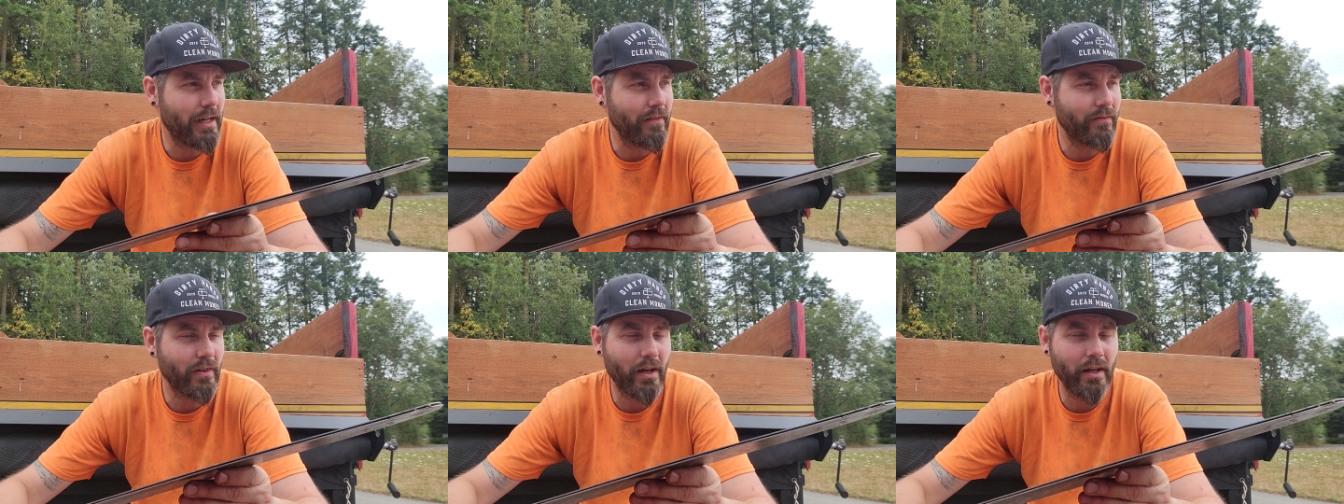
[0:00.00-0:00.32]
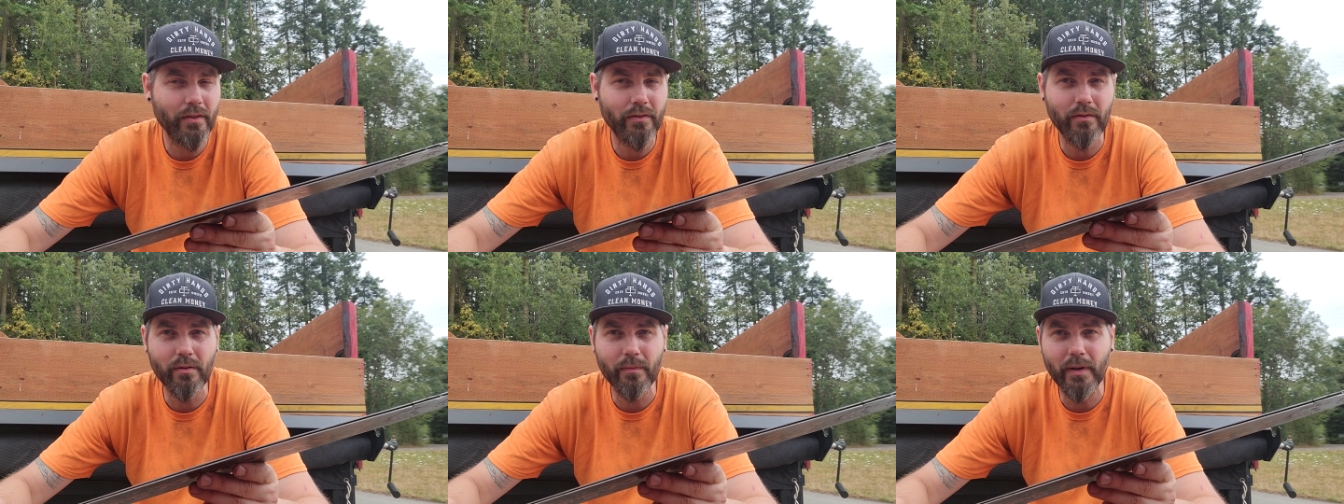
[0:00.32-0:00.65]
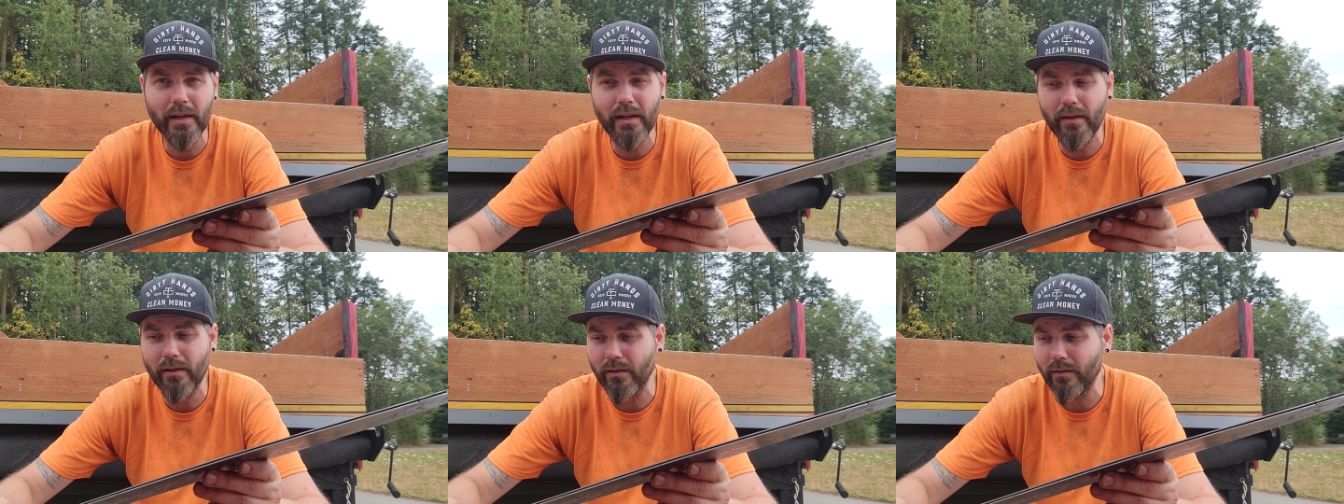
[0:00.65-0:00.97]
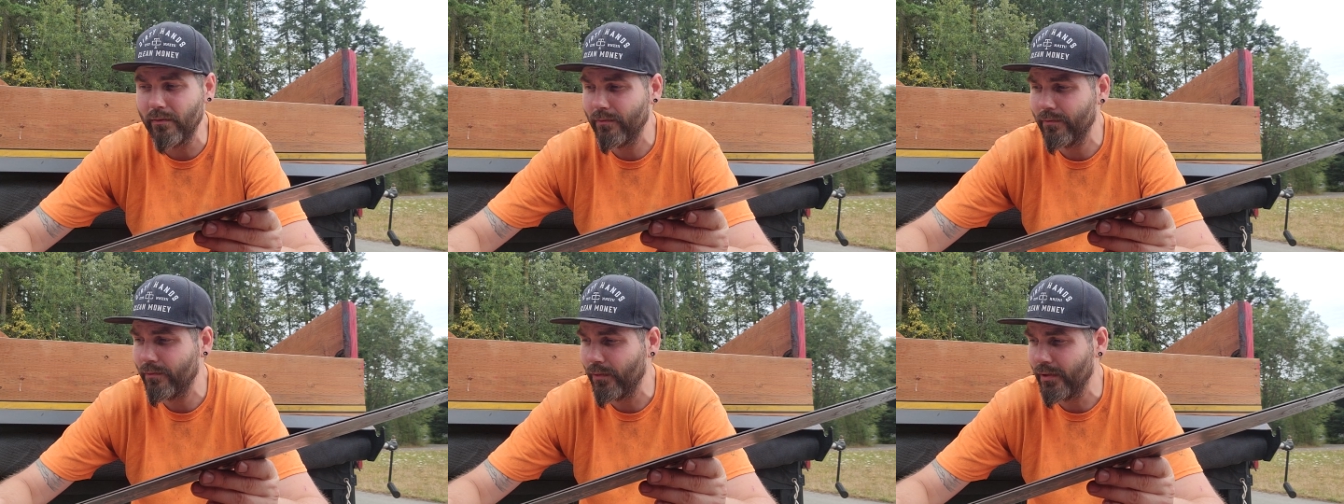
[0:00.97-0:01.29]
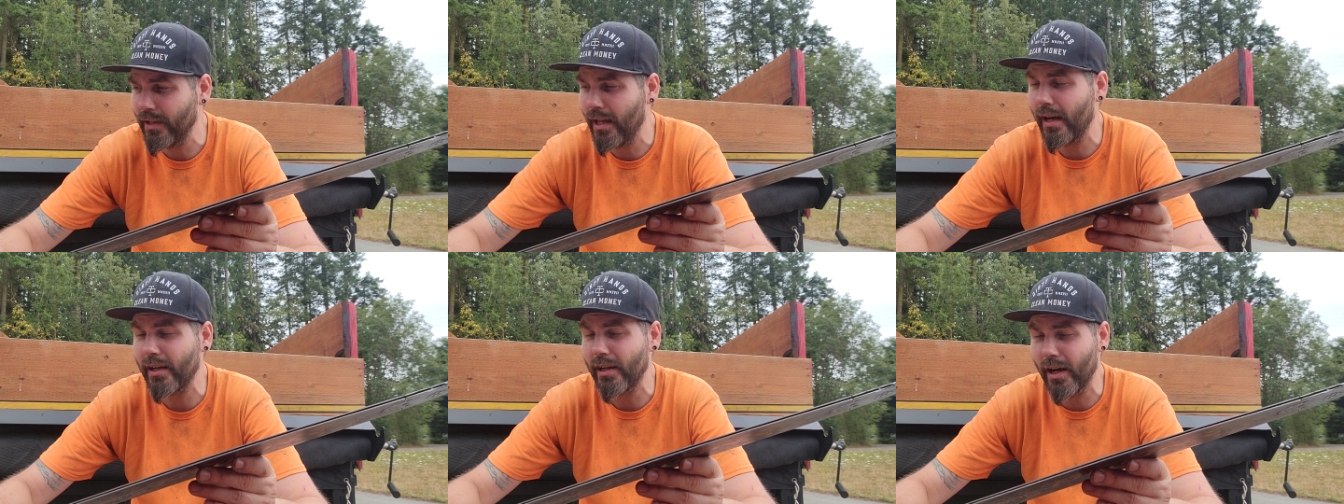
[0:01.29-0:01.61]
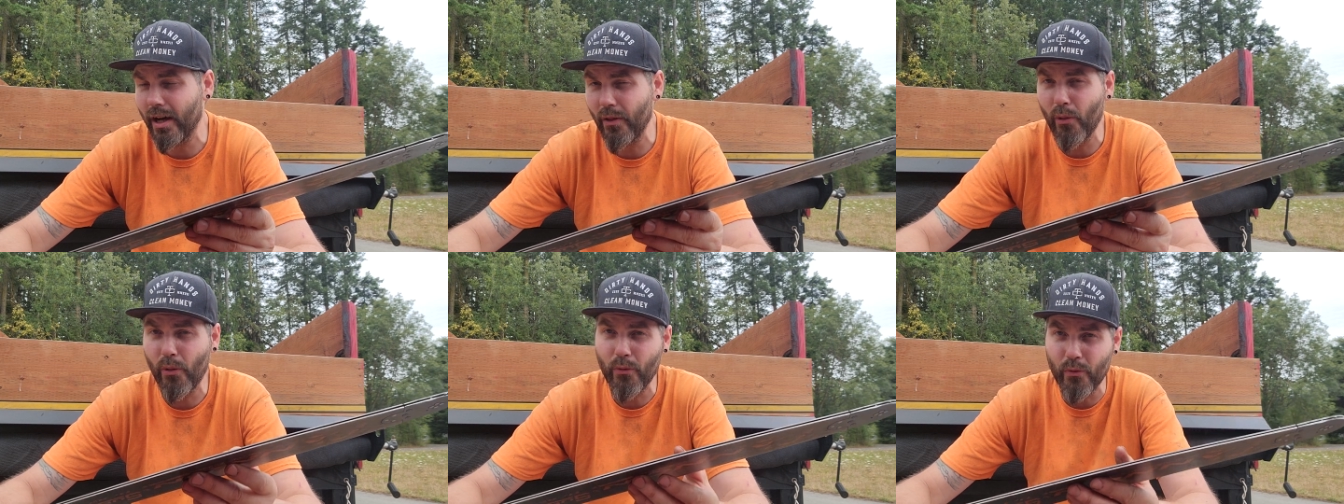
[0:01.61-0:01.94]
gone through about, well, not
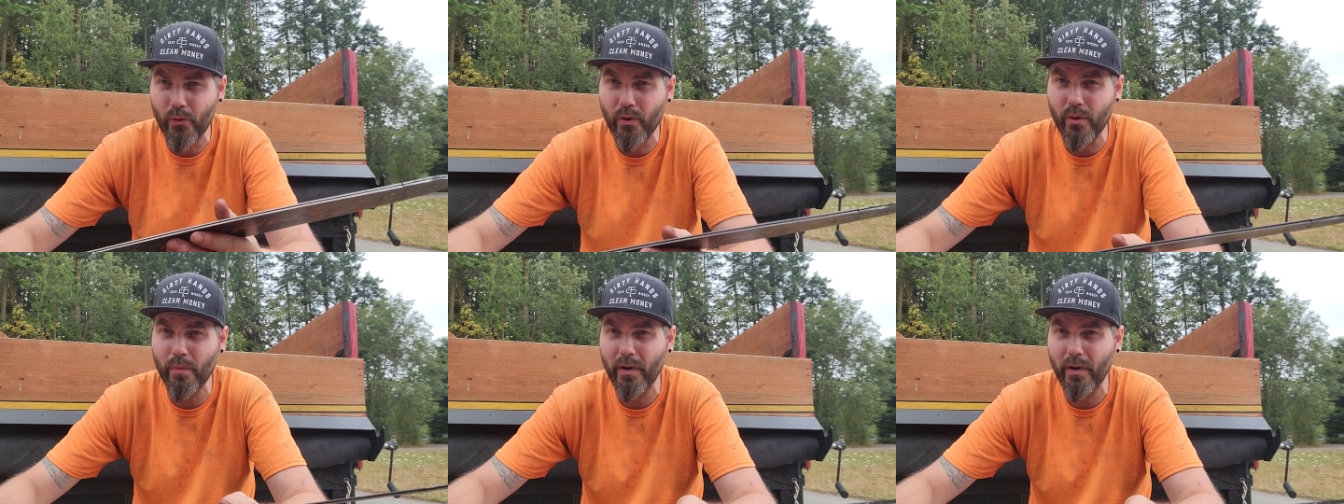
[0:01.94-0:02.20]
gone through,